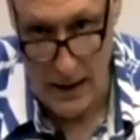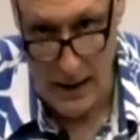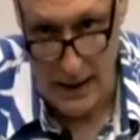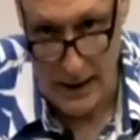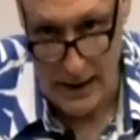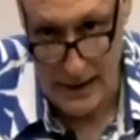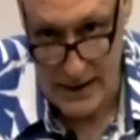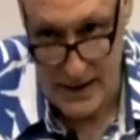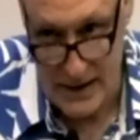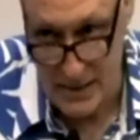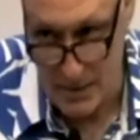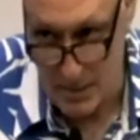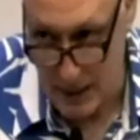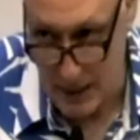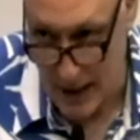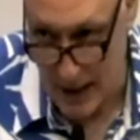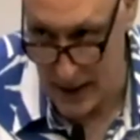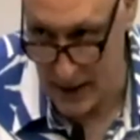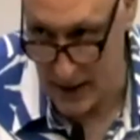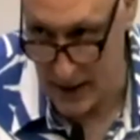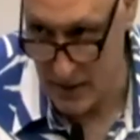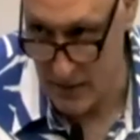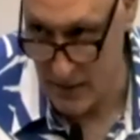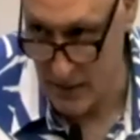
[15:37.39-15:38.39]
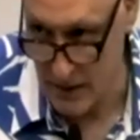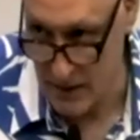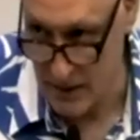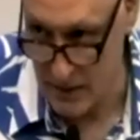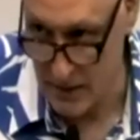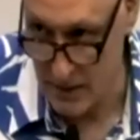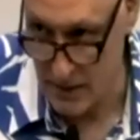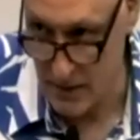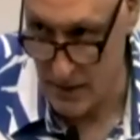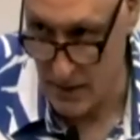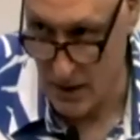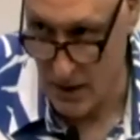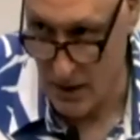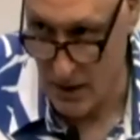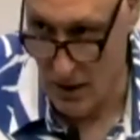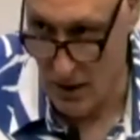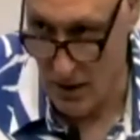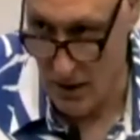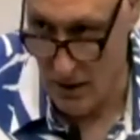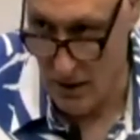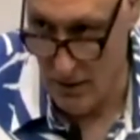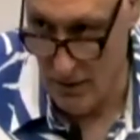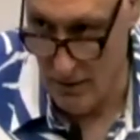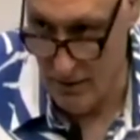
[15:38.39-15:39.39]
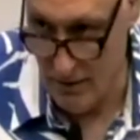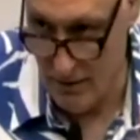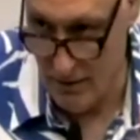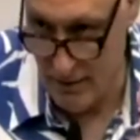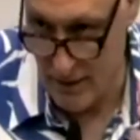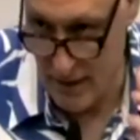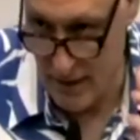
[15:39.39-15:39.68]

And this abandonment of